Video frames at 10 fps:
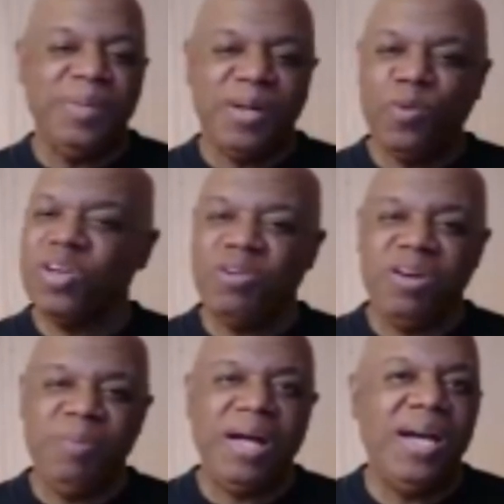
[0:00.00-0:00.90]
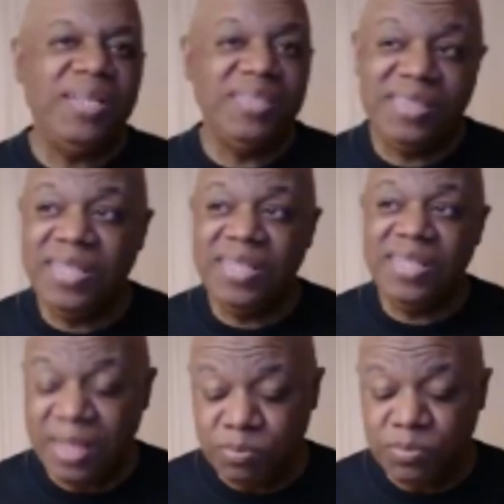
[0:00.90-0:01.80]
but I'm working on it behind the
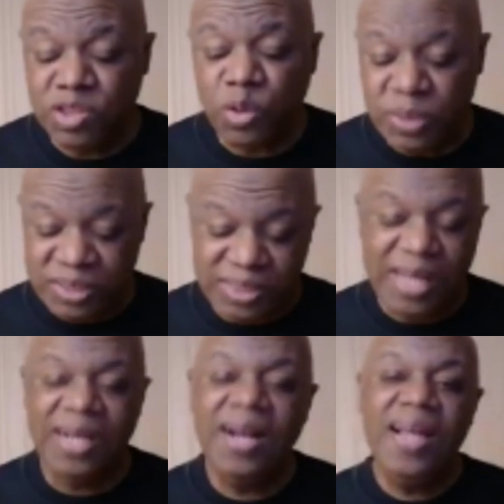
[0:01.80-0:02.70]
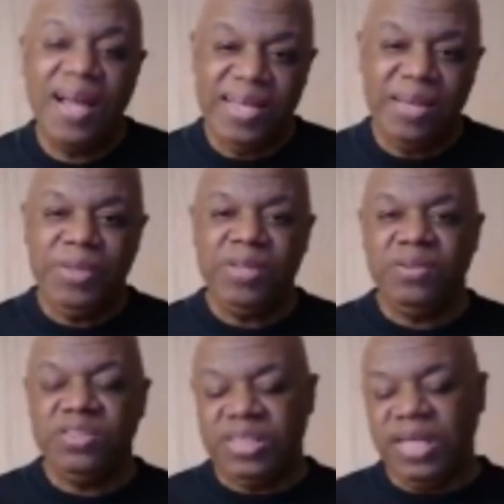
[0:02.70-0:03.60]
scenes, and I'm so excited. I can't
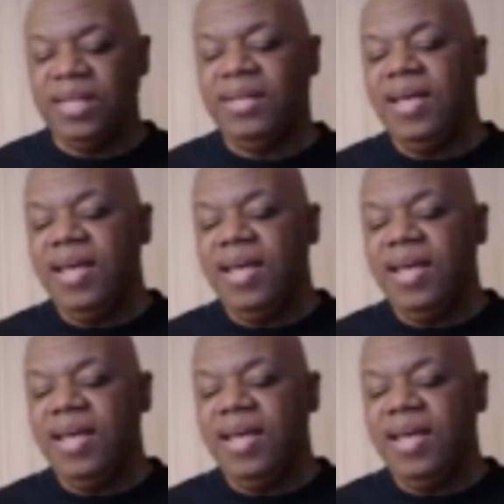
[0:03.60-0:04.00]
make you understand.